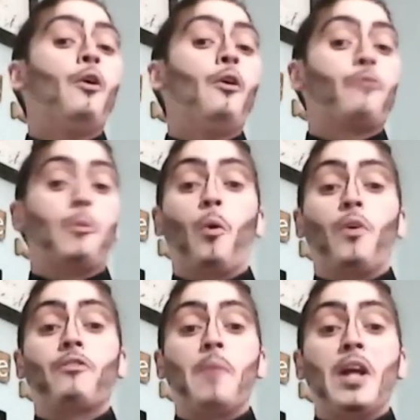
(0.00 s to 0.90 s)
For more
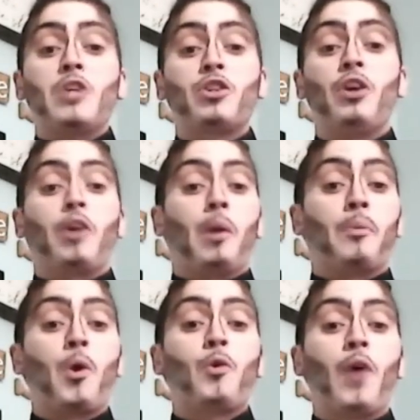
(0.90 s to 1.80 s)
information on our
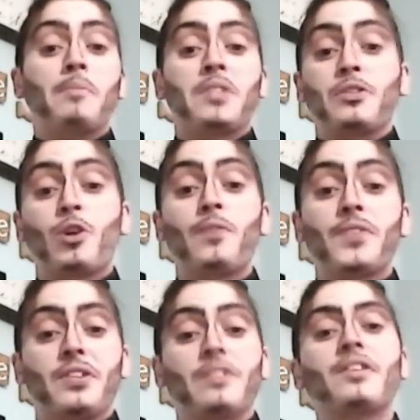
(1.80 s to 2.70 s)
programs and
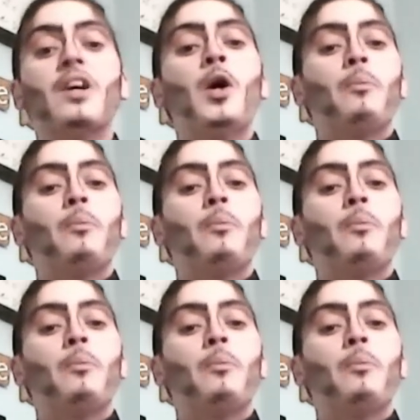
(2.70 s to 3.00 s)
services,